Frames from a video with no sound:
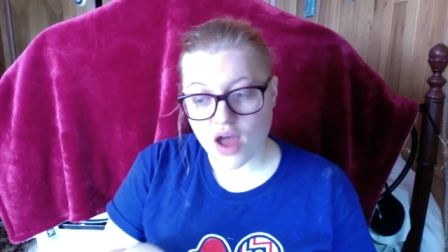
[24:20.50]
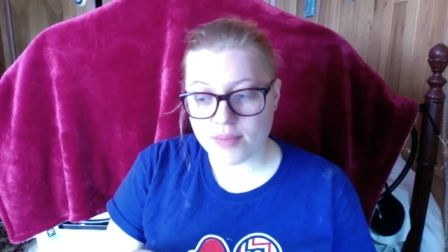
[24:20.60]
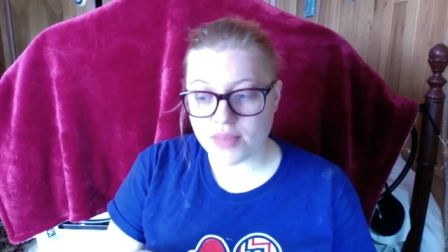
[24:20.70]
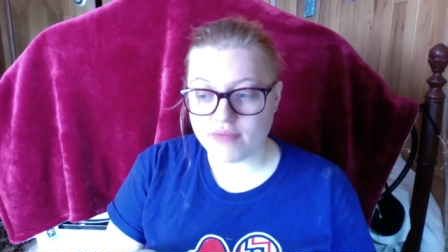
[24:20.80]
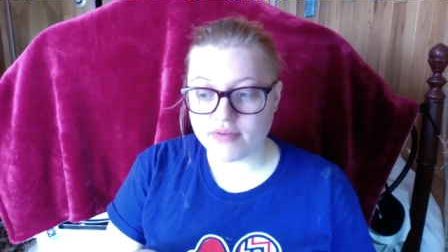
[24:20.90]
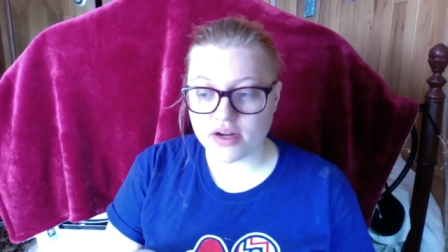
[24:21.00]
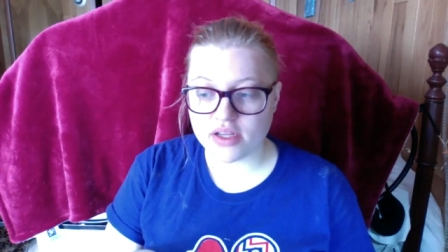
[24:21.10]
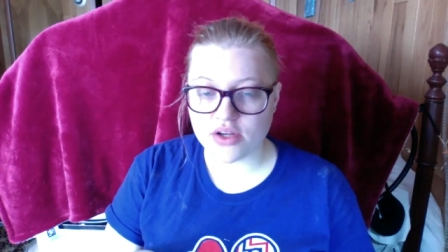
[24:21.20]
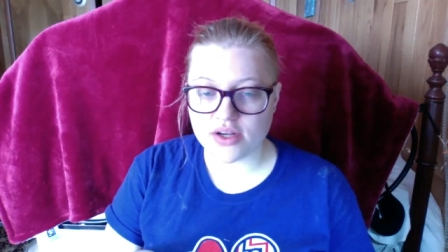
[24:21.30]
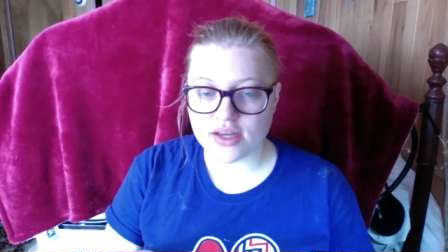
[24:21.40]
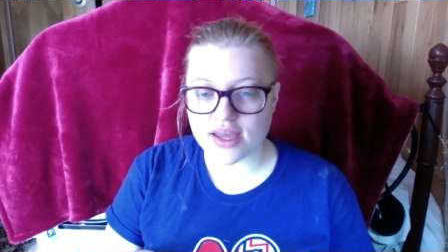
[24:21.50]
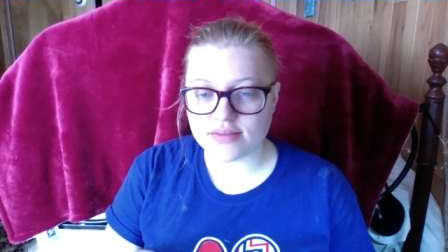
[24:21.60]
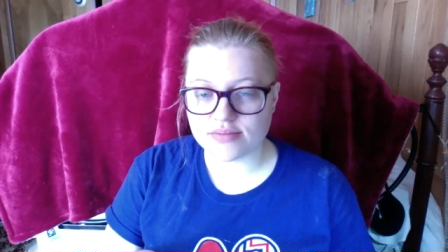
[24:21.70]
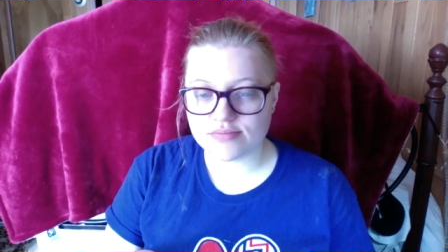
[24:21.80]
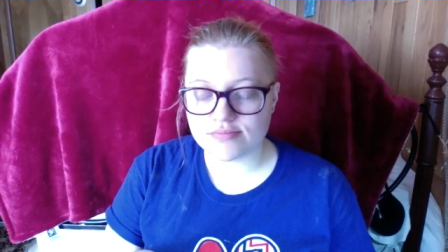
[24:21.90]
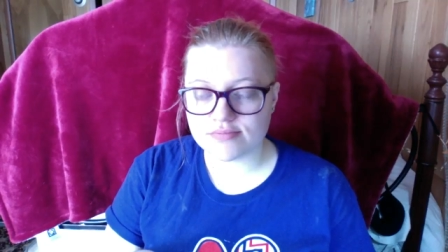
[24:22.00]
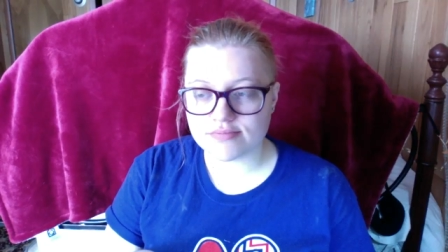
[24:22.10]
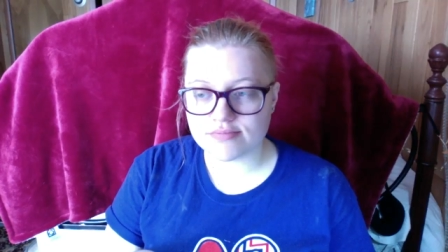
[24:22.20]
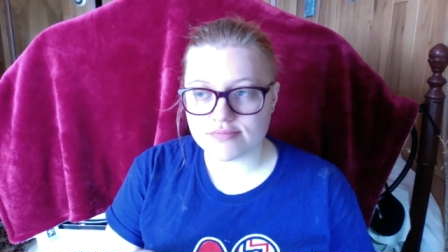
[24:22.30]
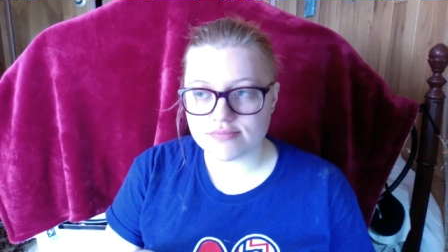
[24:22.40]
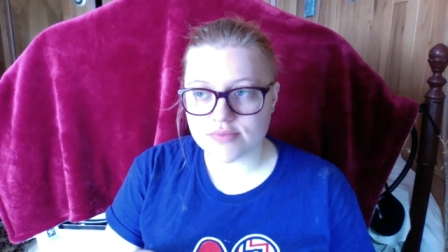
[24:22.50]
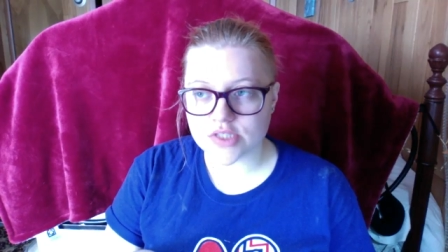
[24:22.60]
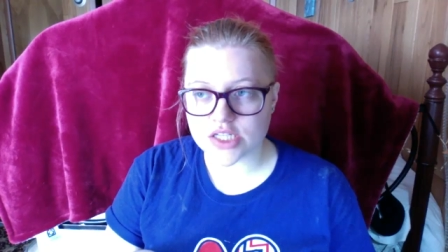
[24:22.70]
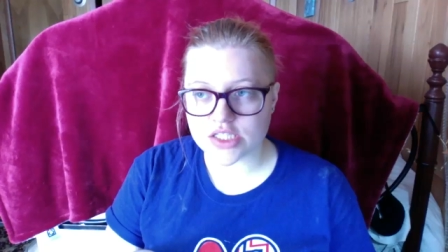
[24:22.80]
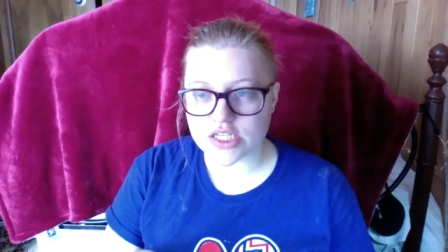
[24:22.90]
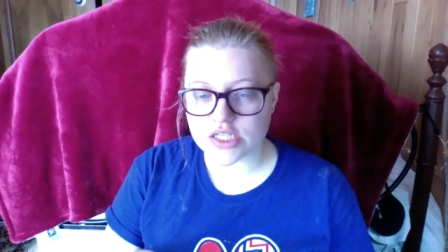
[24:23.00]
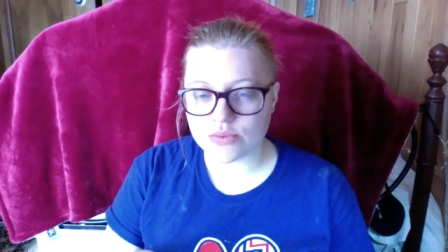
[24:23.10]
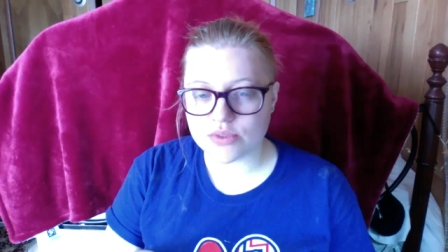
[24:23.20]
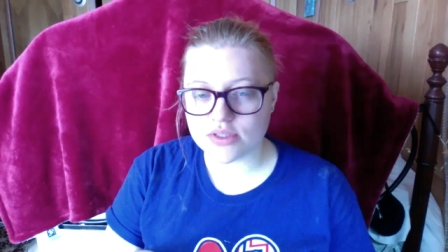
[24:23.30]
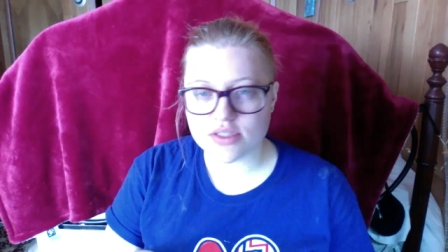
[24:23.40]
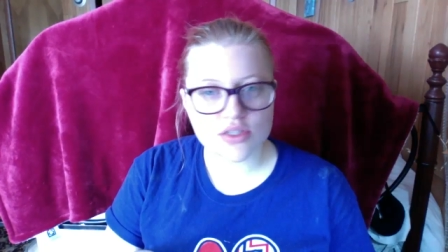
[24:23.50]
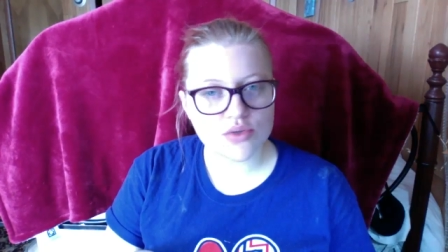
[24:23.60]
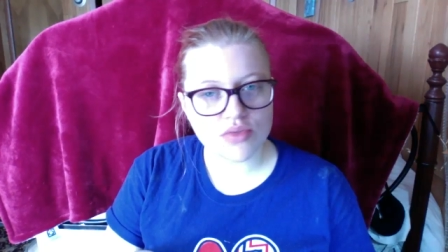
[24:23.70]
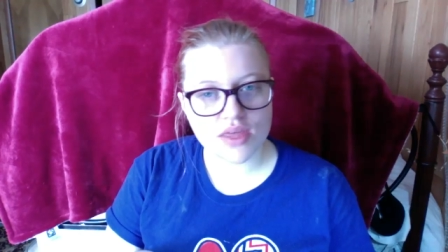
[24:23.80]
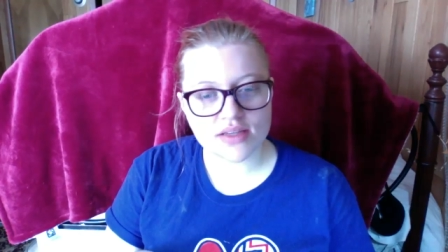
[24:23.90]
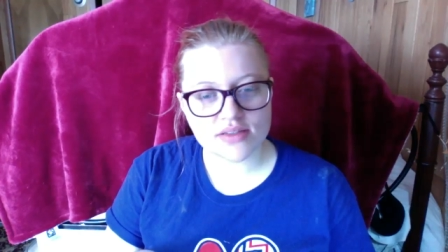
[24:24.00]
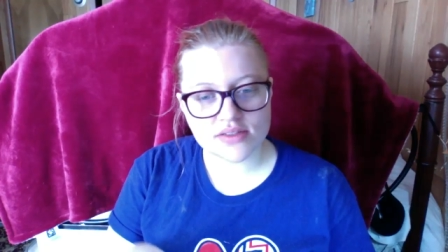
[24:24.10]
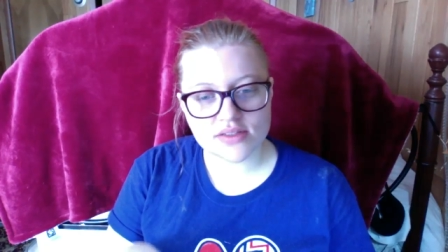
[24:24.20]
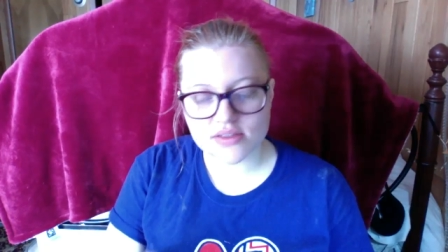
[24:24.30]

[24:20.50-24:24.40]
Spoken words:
I'm not very good at continuing to do things.